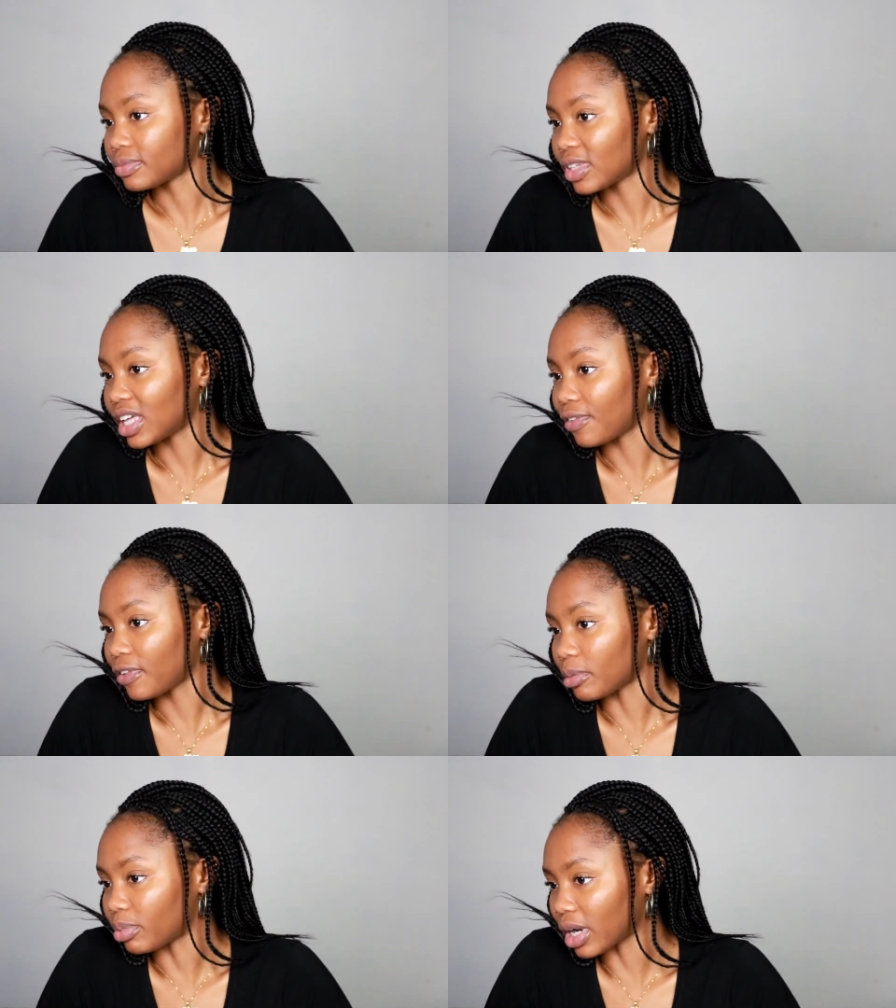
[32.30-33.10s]
if
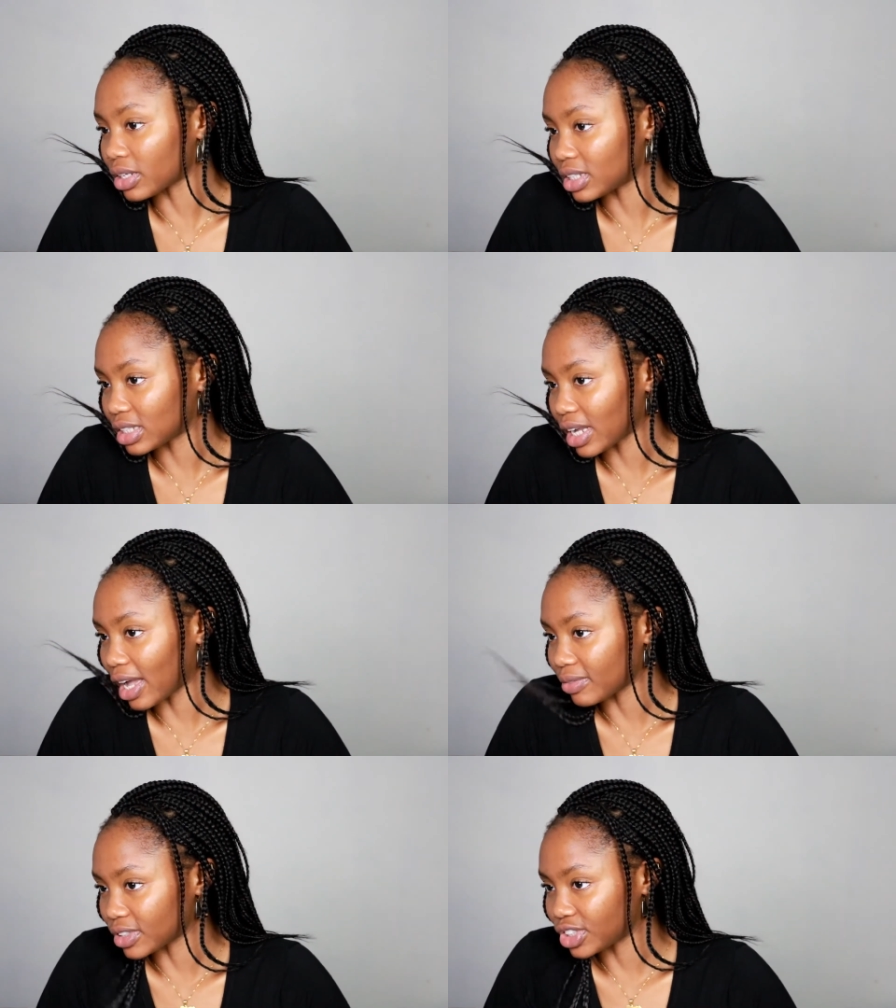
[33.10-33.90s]
your brow doesn't
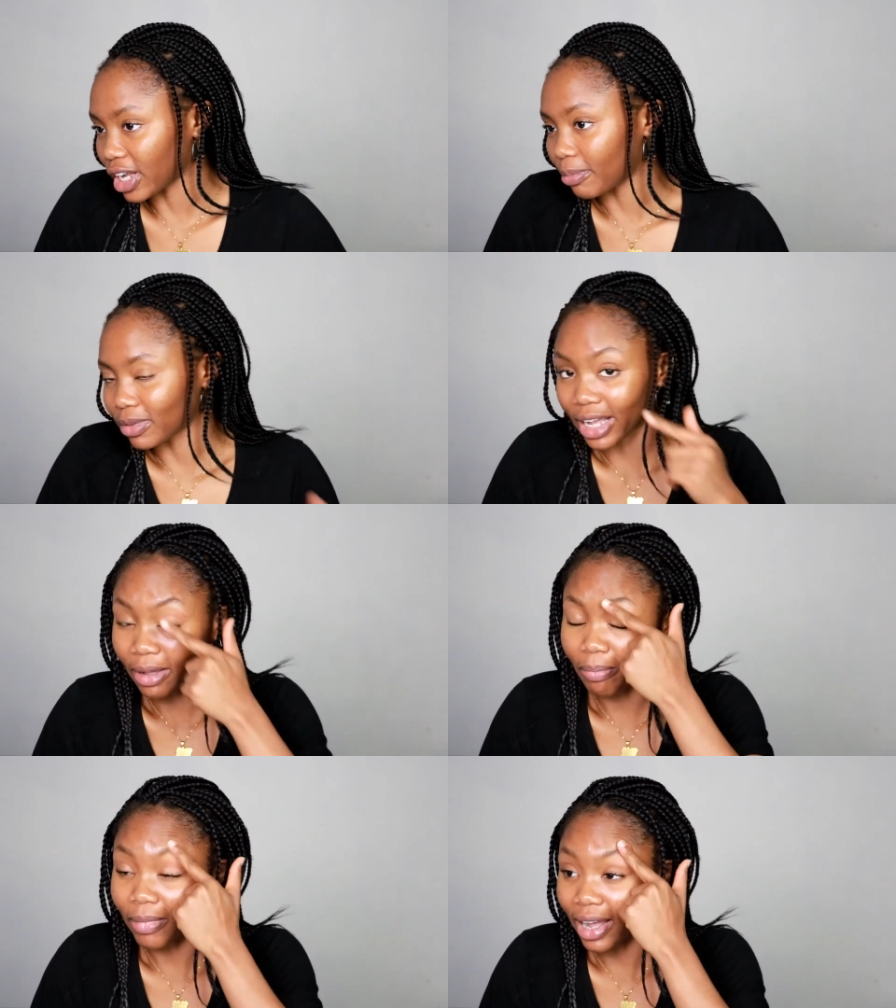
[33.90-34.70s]
have a shape,
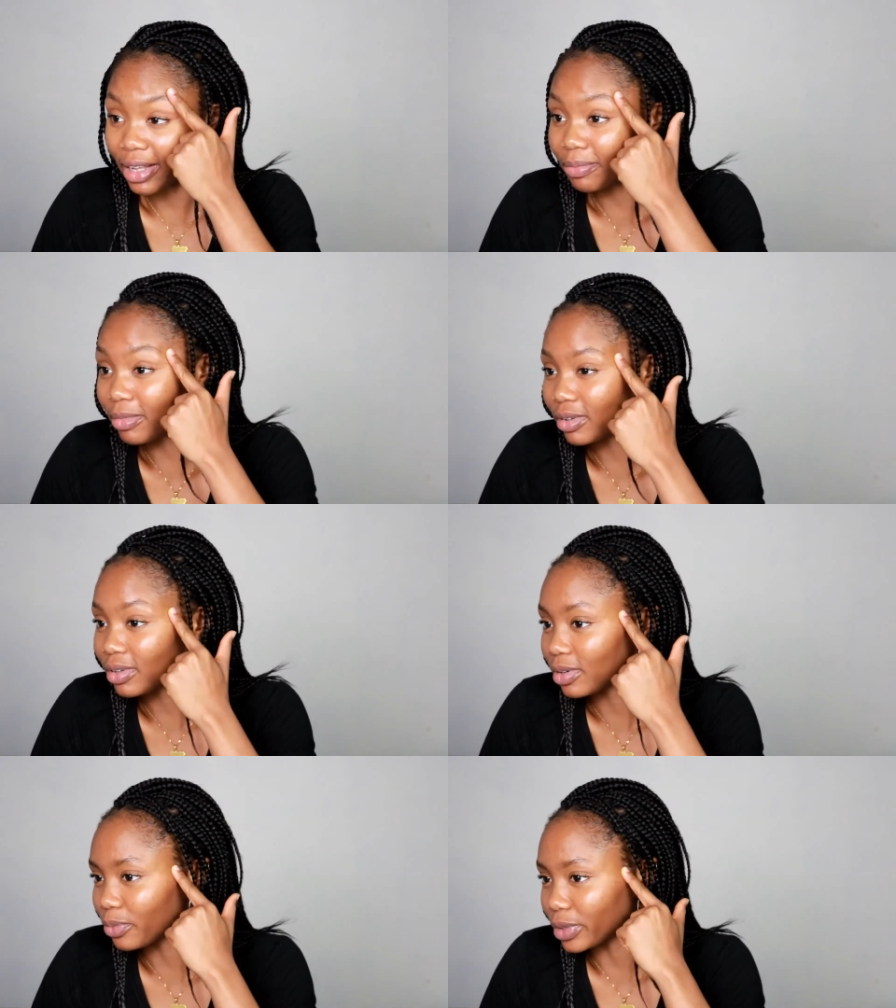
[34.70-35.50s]
like mine
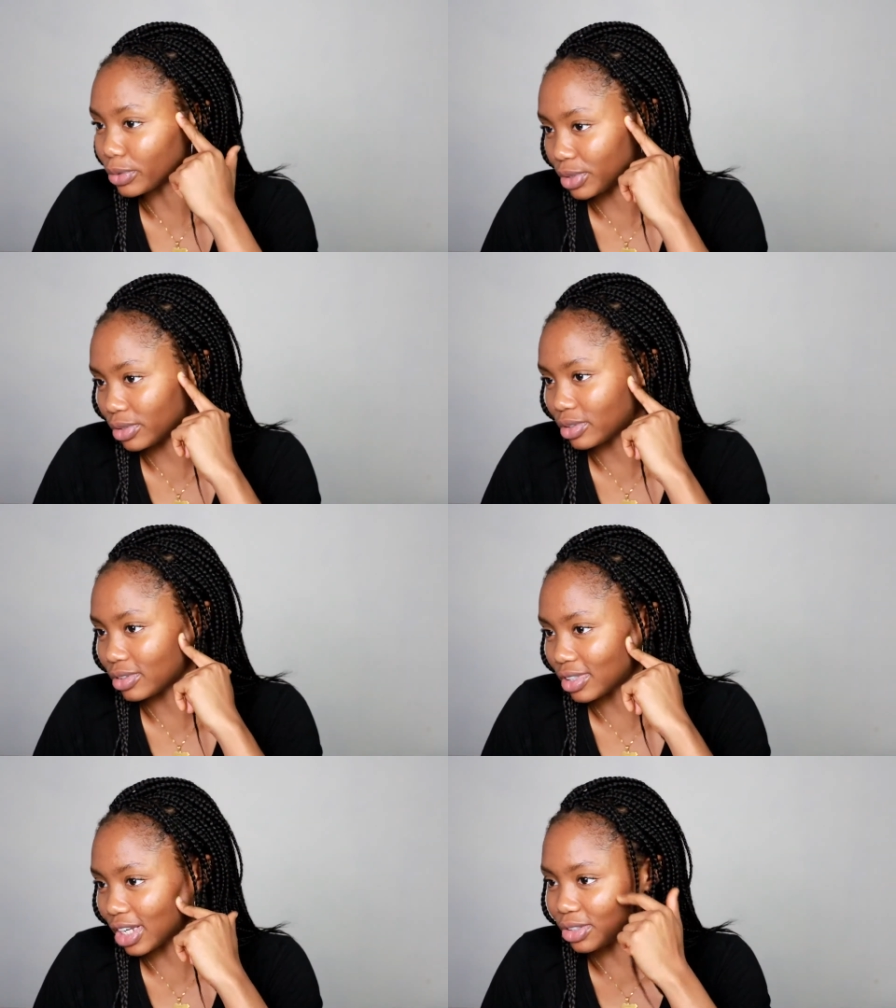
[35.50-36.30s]
will
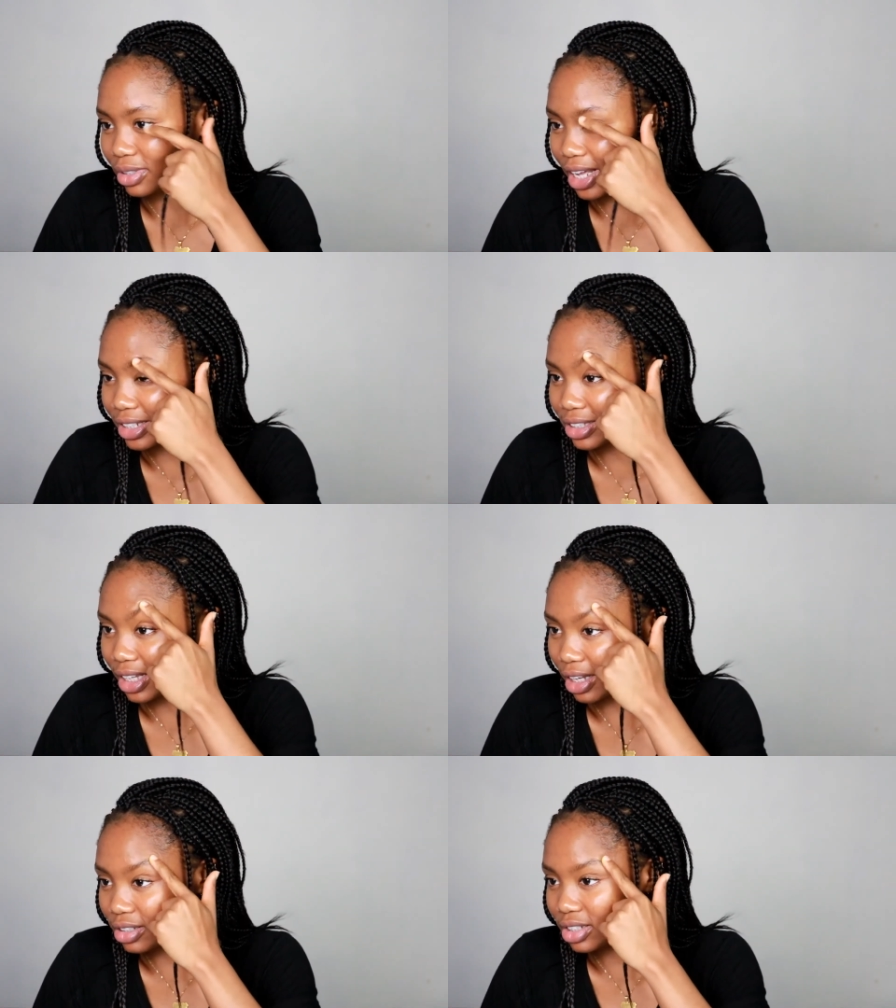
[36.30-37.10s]
soon get to that
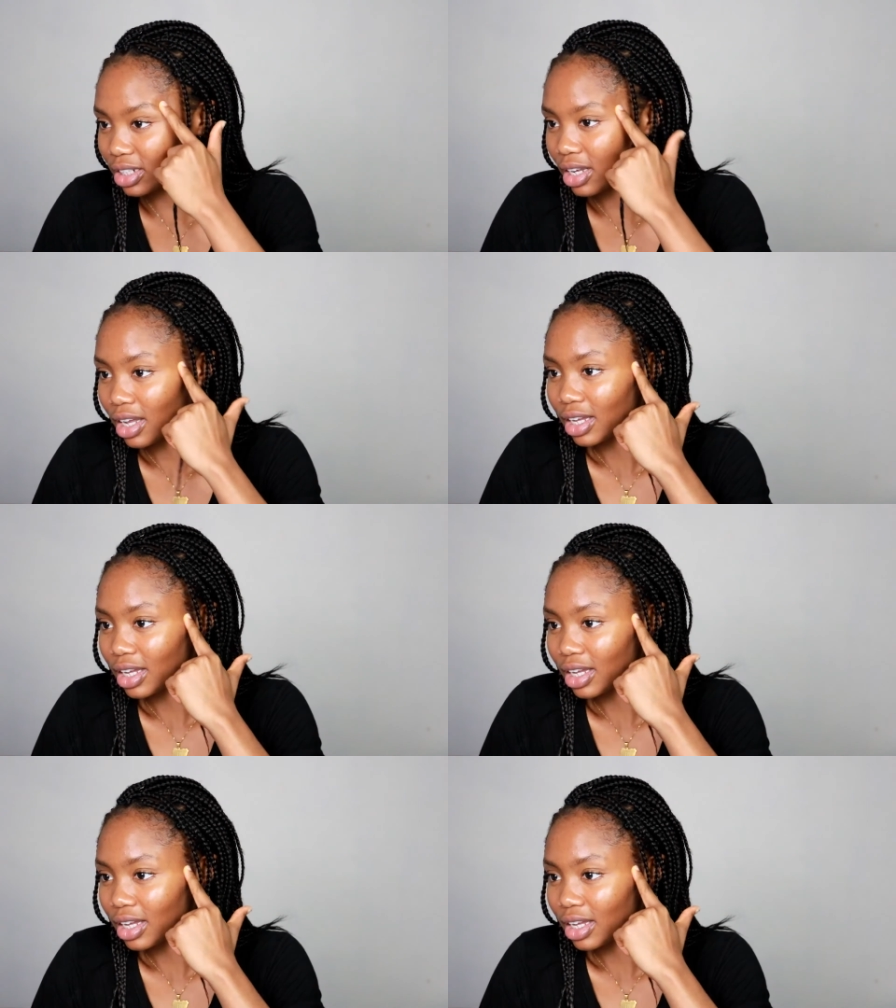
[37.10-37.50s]
stage,